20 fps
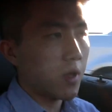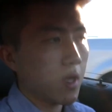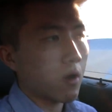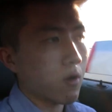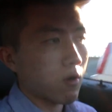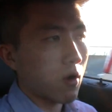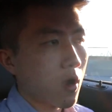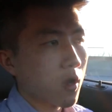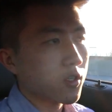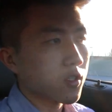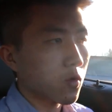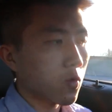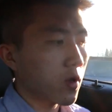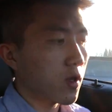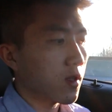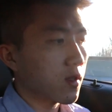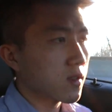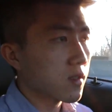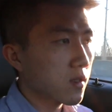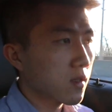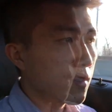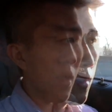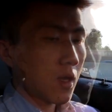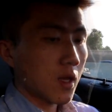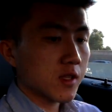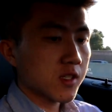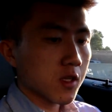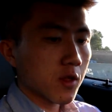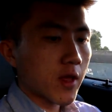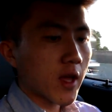be garage queens.
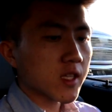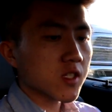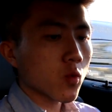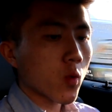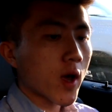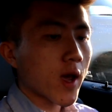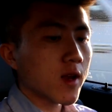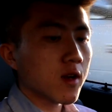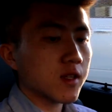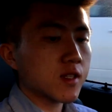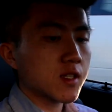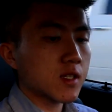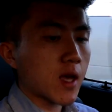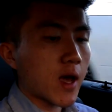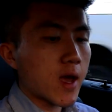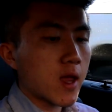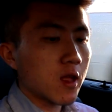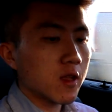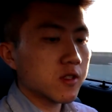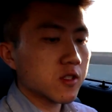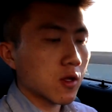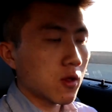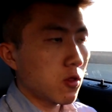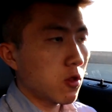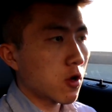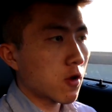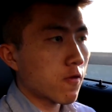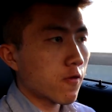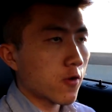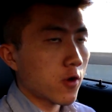And so that's why I decided to
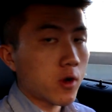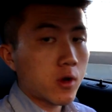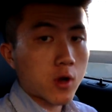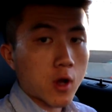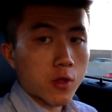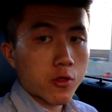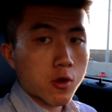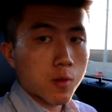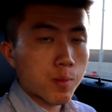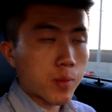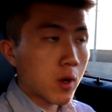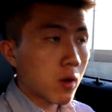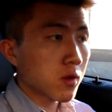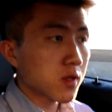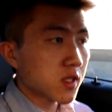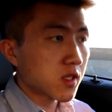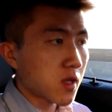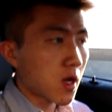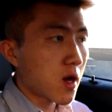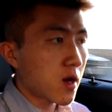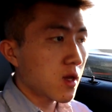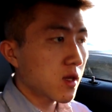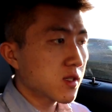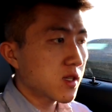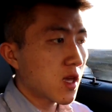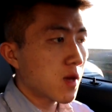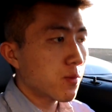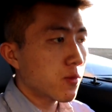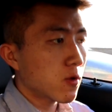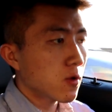look for another bone stock
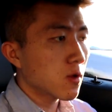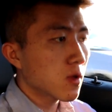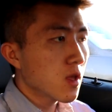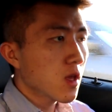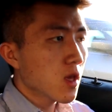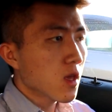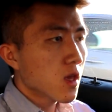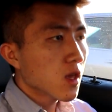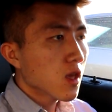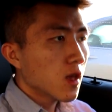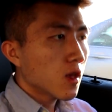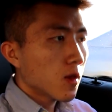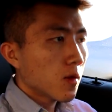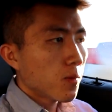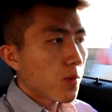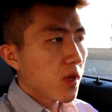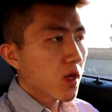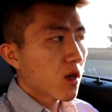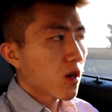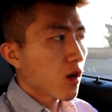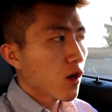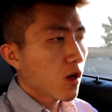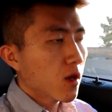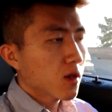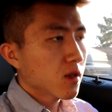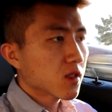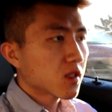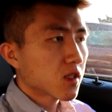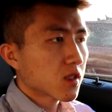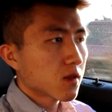example,
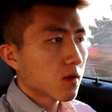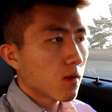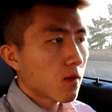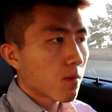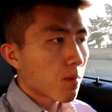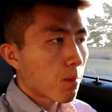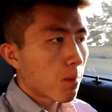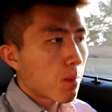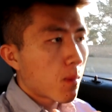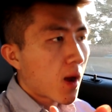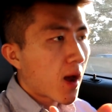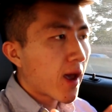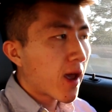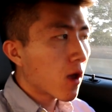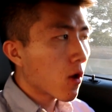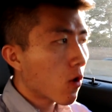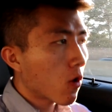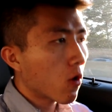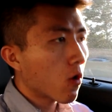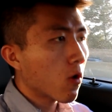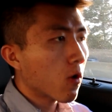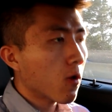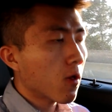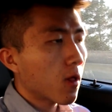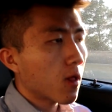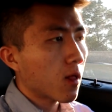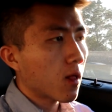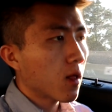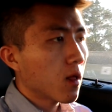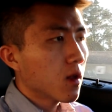because my
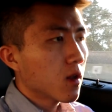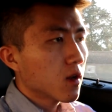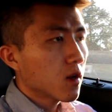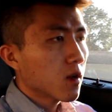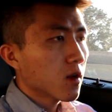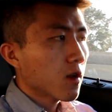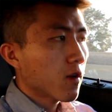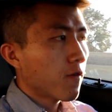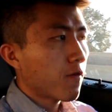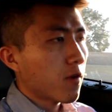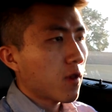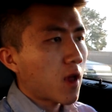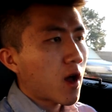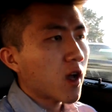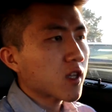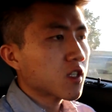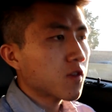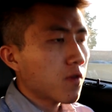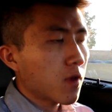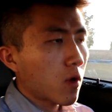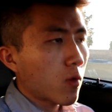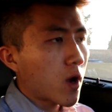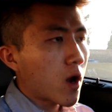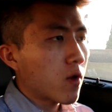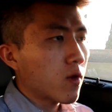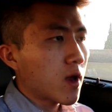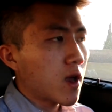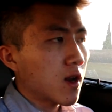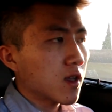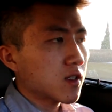whole philosophy
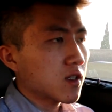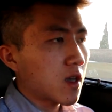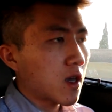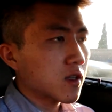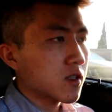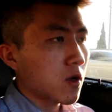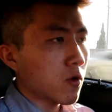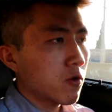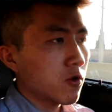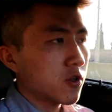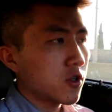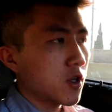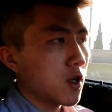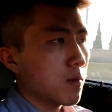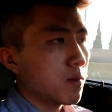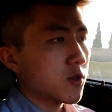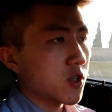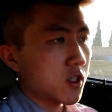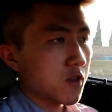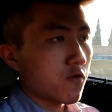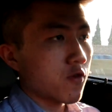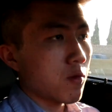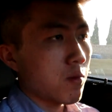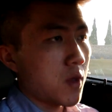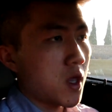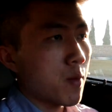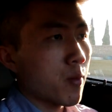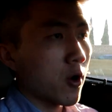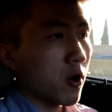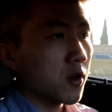around NSX ownership, just for
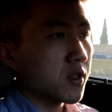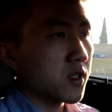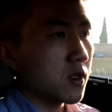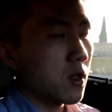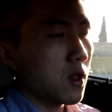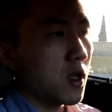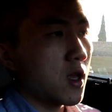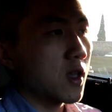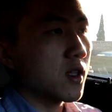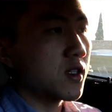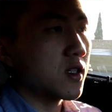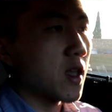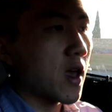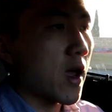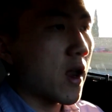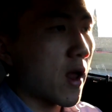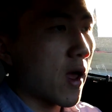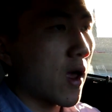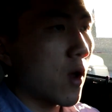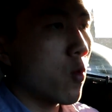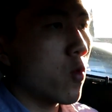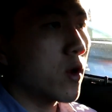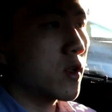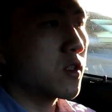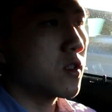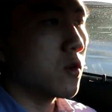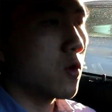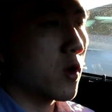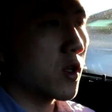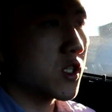me personally, is that I
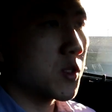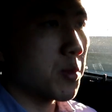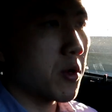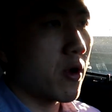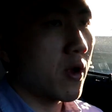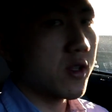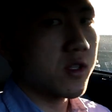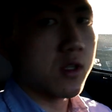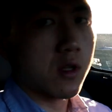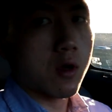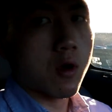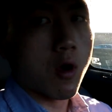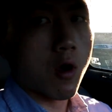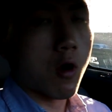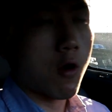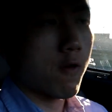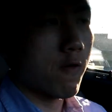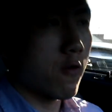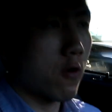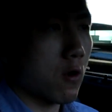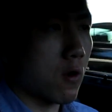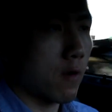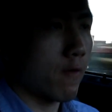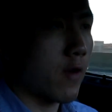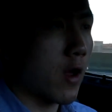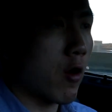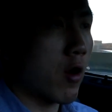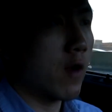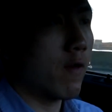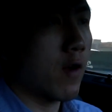want to experience the car for a
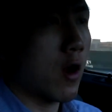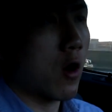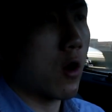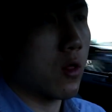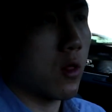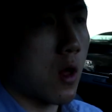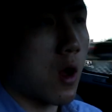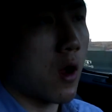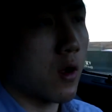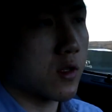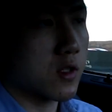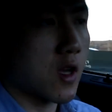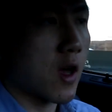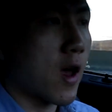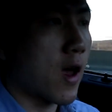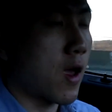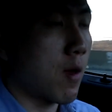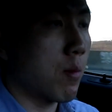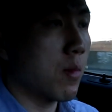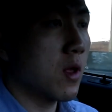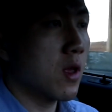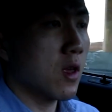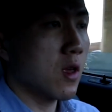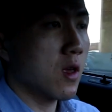very, very long time.